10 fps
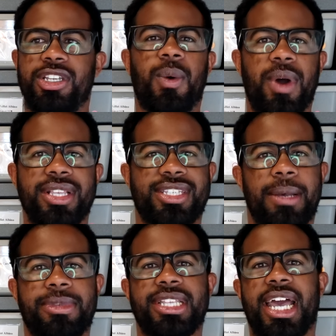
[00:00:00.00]
You don't want
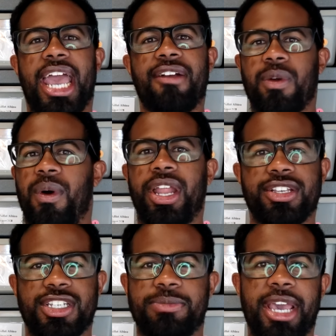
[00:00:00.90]
something that everyone
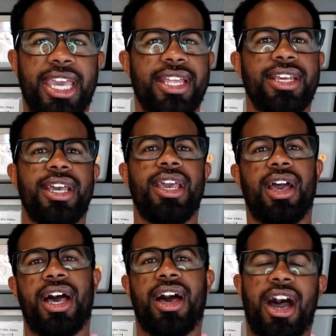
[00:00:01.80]
else is making.
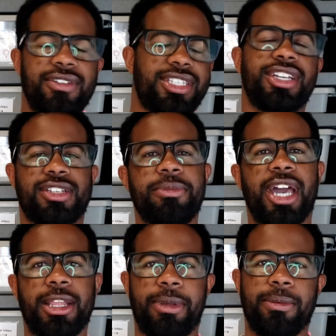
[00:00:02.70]
Obviously, there's going to be
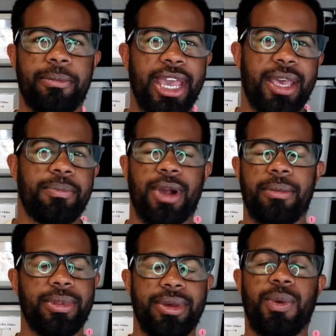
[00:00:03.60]
other people making
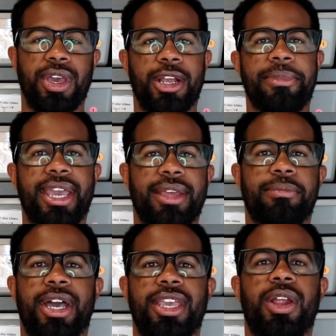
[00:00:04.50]
probably what you're making,
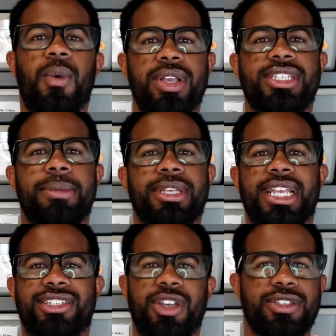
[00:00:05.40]
but you don't want something
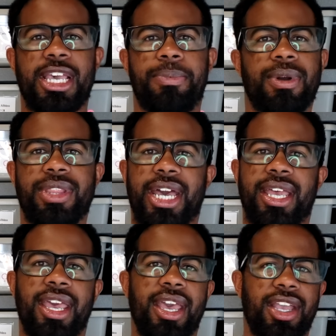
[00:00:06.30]
that's so typical that
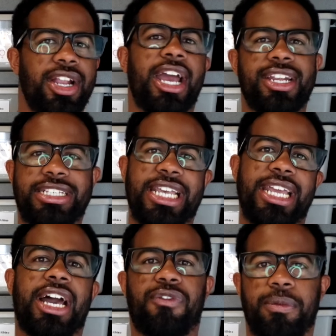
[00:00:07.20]
you're not going to
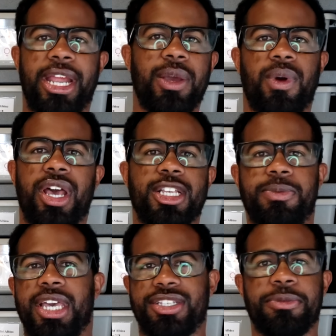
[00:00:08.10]
stand out from anyone else
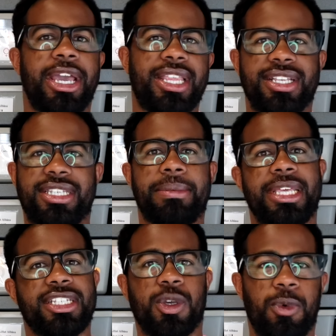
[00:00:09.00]
because you're making the same
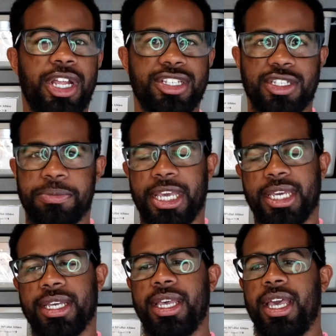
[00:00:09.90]
thing someone else is making.